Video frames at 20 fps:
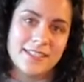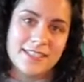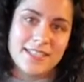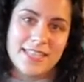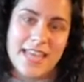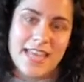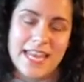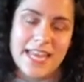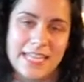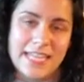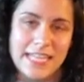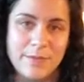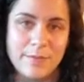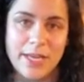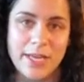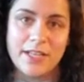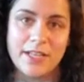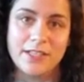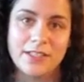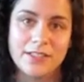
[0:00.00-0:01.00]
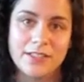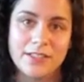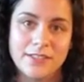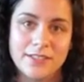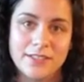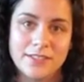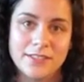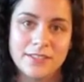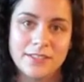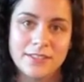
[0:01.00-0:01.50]
to that email
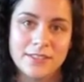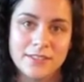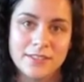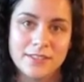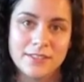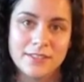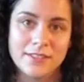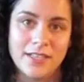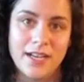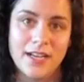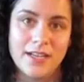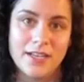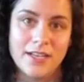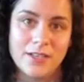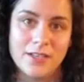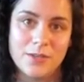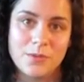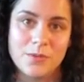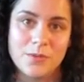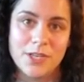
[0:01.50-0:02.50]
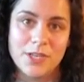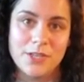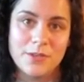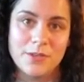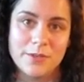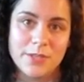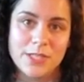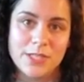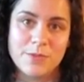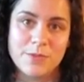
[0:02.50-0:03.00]
uh, where you
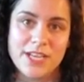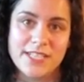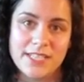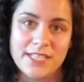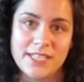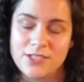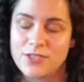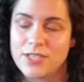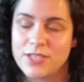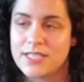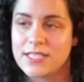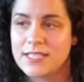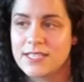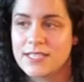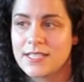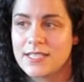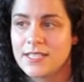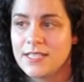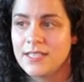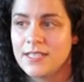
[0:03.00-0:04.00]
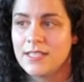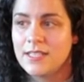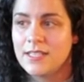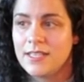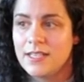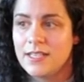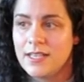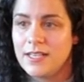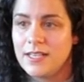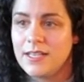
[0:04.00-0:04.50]
express interest.
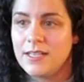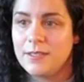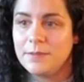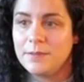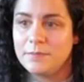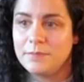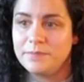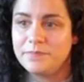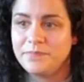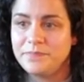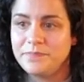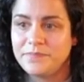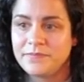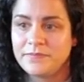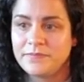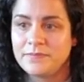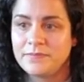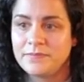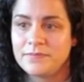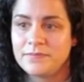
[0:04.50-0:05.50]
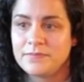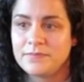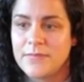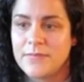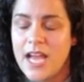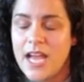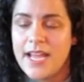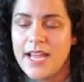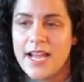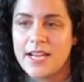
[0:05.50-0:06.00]
Um,
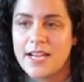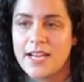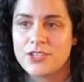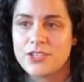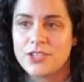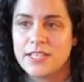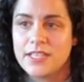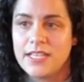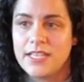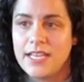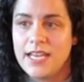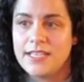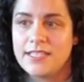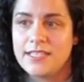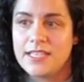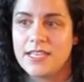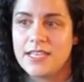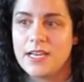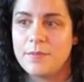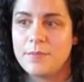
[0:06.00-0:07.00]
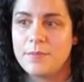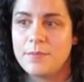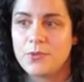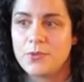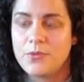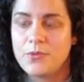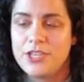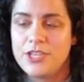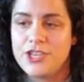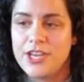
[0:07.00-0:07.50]
I actually ended up
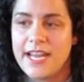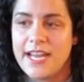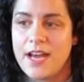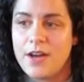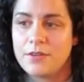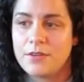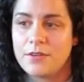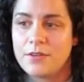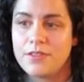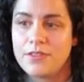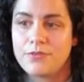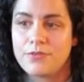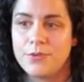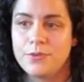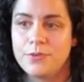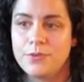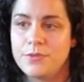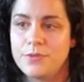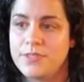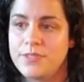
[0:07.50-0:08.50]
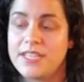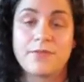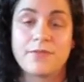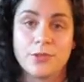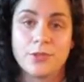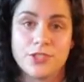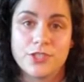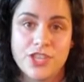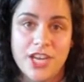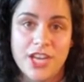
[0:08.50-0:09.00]
reaching out through
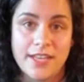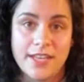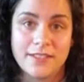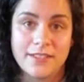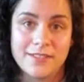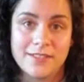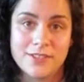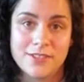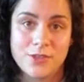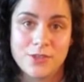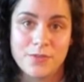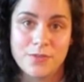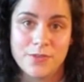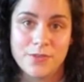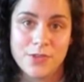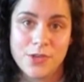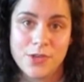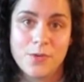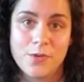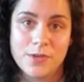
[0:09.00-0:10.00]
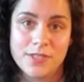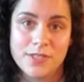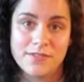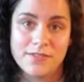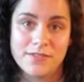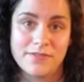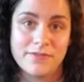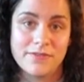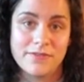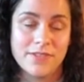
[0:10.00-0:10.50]
several channels over the course
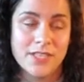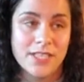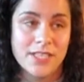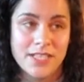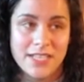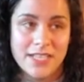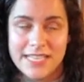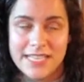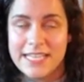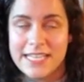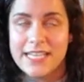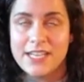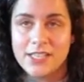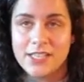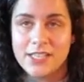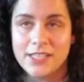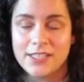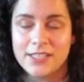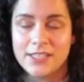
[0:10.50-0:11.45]
of a year